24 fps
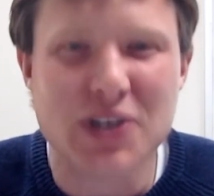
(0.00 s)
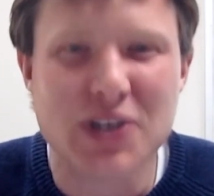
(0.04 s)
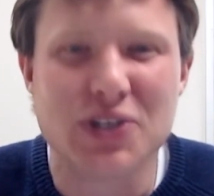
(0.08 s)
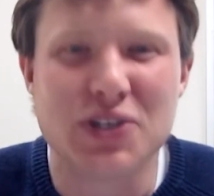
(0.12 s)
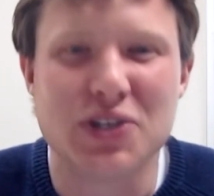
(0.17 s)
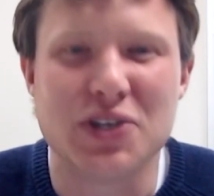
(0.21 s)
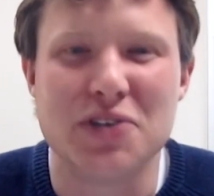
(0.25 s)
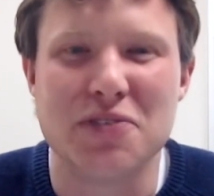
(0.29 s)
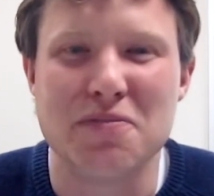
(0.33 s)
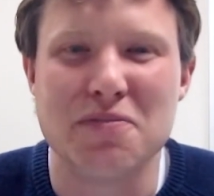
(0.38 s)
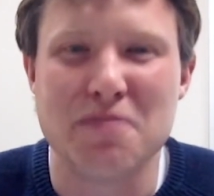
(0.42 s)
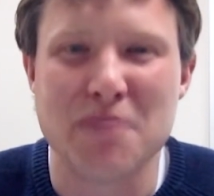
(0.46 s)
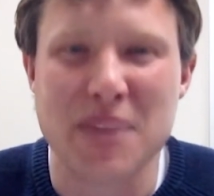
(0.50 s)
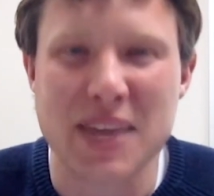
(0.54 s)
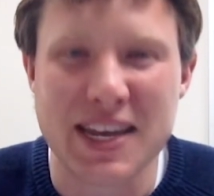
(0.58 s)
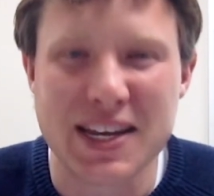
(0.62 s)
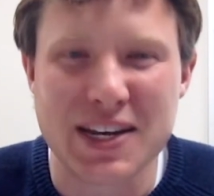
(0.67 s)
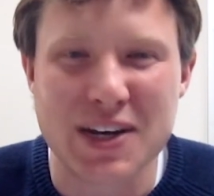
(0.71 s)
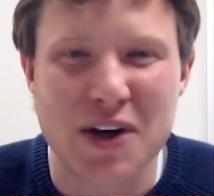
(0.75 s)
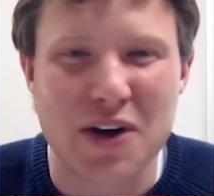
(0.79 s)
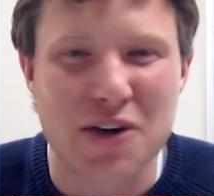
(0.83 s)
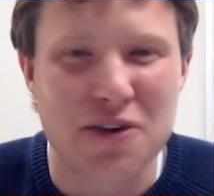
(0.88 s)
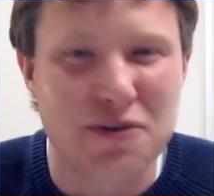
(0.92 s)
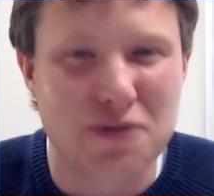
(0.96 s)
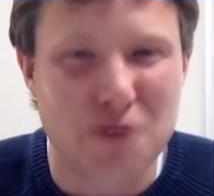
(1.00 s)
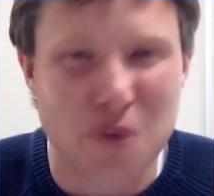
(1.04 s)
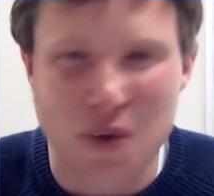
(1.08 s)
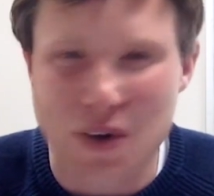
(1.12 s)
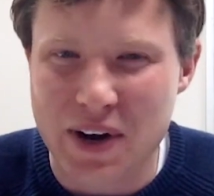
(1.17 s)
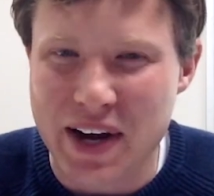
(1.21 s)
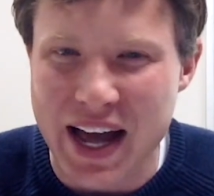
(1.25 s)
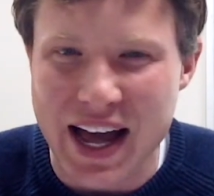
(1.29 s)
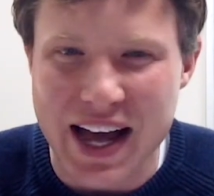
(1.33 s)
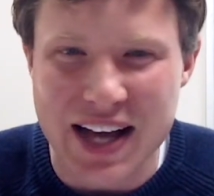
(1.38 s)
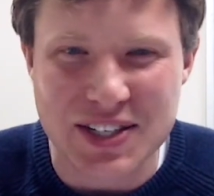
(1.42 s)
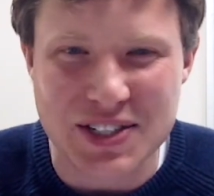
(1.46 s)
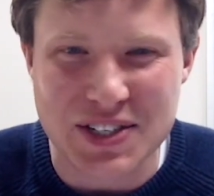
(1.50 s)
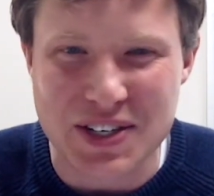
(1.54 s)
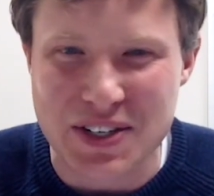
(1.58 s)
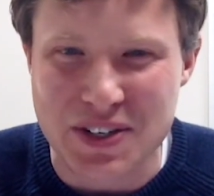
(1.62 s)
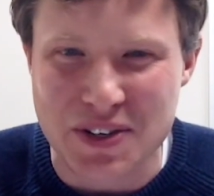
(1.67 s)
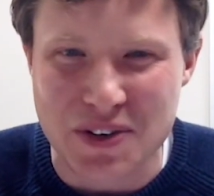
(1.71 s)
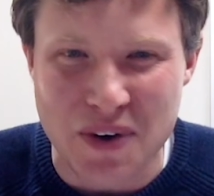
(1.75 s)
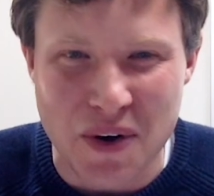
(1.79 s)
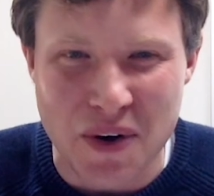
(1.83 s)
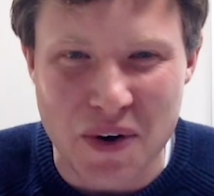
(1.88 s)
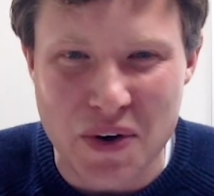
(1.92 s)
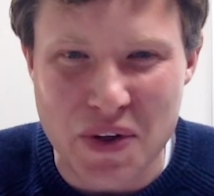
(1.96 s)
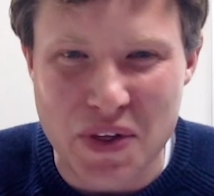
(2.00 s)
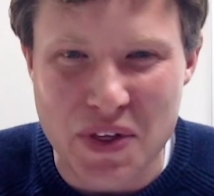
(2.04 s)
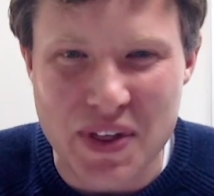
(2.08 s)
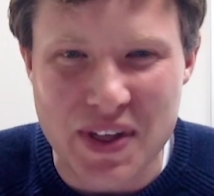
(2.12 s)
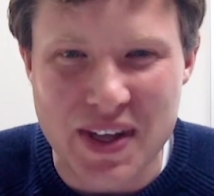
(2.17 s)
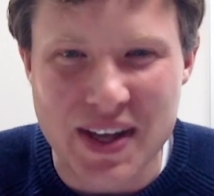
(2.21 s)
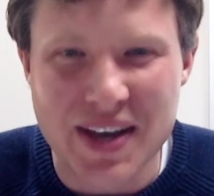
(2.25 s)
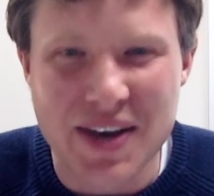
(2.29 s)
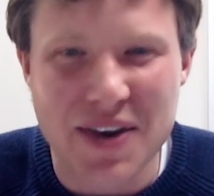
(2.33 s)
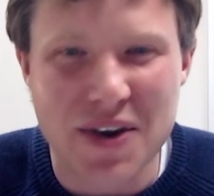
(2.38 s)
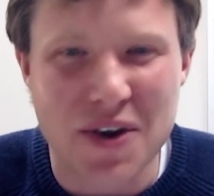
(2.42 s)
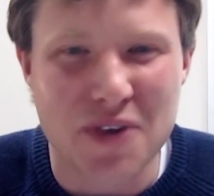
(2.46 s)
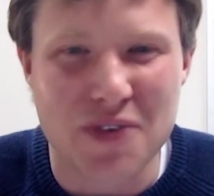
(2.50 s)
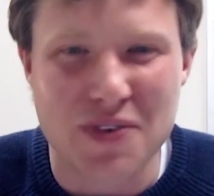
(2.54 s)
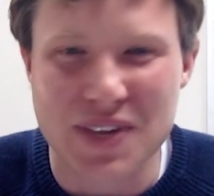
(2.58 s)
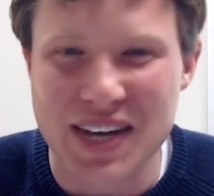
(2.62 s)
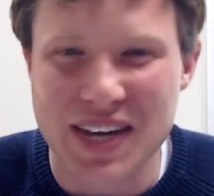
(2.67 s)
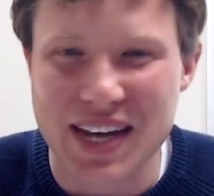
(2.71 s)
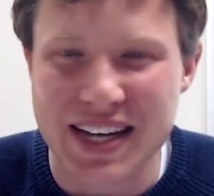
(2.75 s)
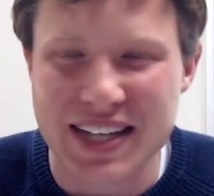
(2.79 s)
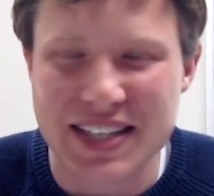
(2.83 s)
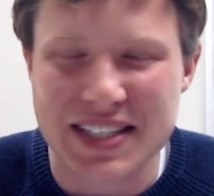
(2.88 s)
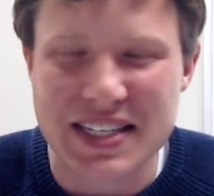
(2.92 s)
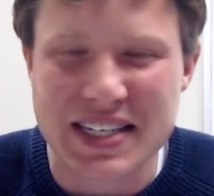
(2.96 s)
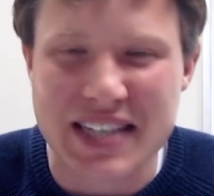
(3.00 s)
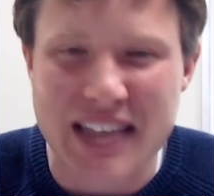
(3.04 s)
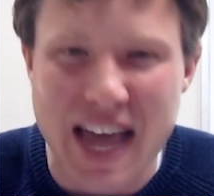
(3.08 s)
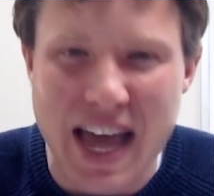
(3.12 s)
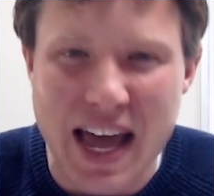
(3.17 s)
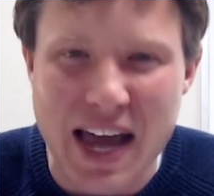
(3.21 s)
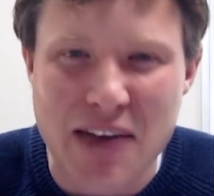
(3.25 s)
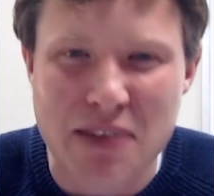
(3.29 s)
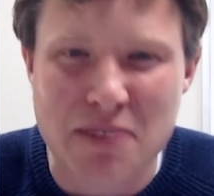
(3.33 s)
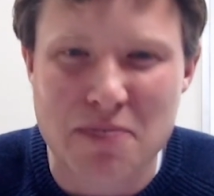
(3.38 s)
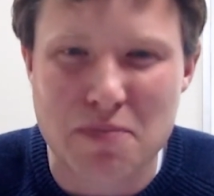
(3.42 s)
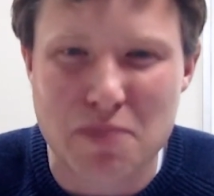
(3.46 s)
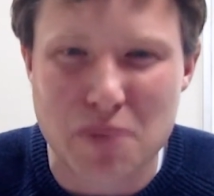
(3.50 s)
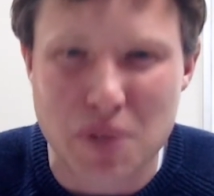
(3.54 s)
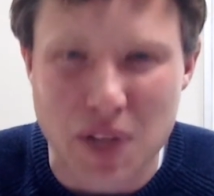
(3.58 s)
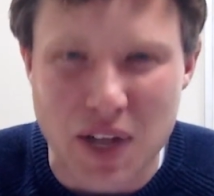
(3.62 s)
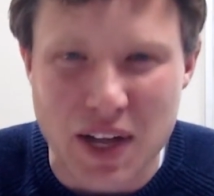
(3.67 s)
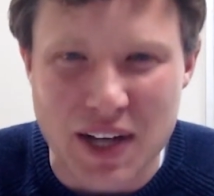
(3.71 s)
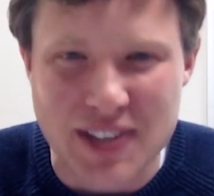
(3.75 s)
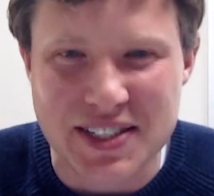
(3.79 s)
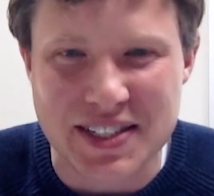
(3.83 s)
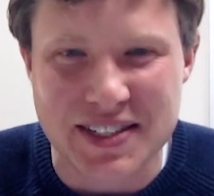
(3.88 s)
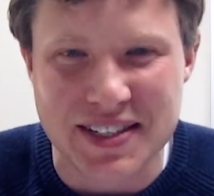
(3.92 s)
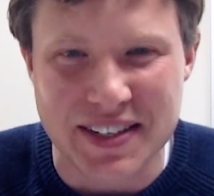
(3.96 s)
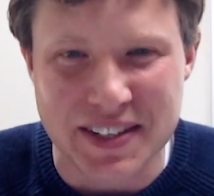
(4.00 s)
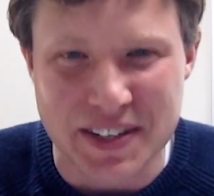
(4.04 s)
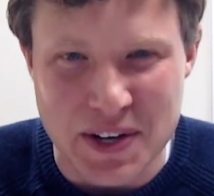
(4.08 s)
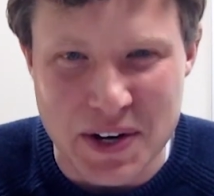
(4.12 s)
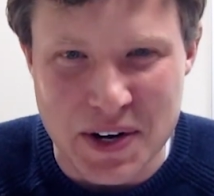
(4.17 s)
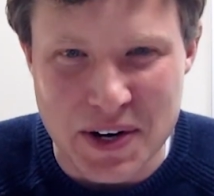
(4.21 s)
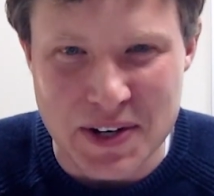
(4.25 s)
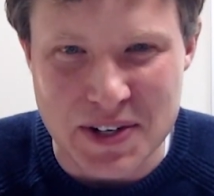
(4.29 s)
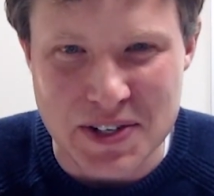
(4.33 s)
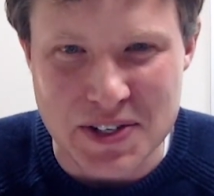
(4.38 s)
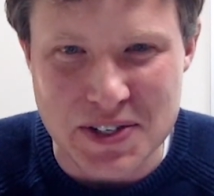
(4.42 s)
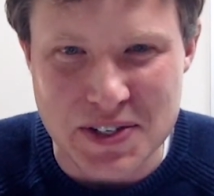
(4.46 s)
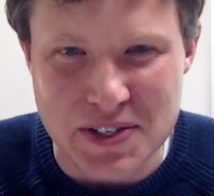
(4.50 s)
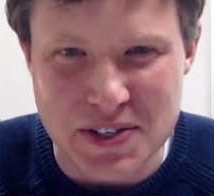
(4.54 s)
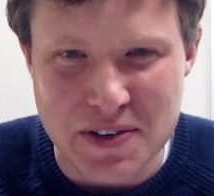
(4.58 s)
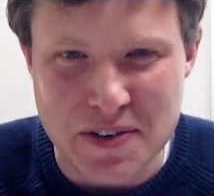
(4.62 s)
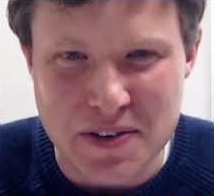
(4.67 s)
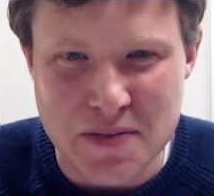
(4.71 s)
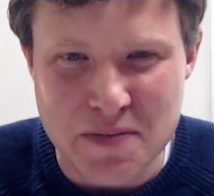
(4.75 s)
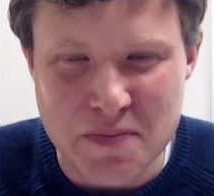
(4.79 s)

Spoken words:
to meet our forecasted growth over the next 10 plus years.